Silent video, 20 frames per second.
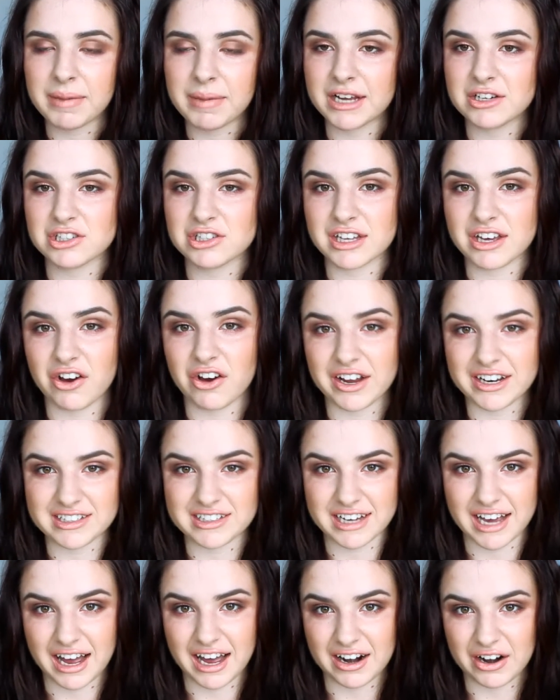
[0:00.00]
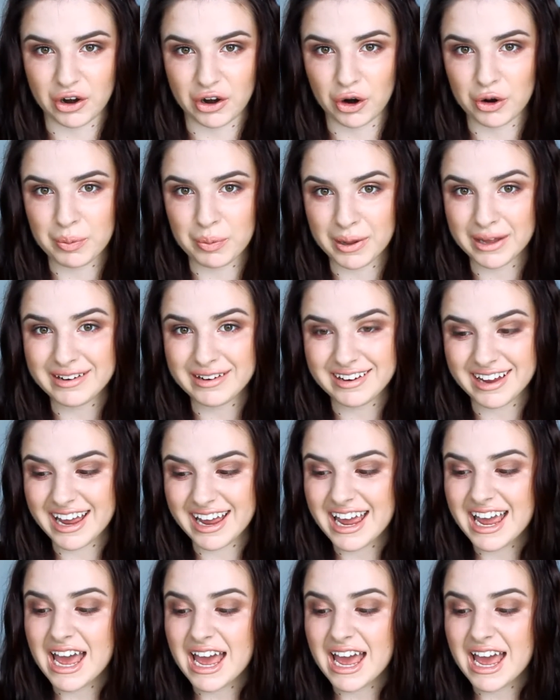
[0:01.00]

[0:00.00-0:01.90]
I'm actually going to cut it open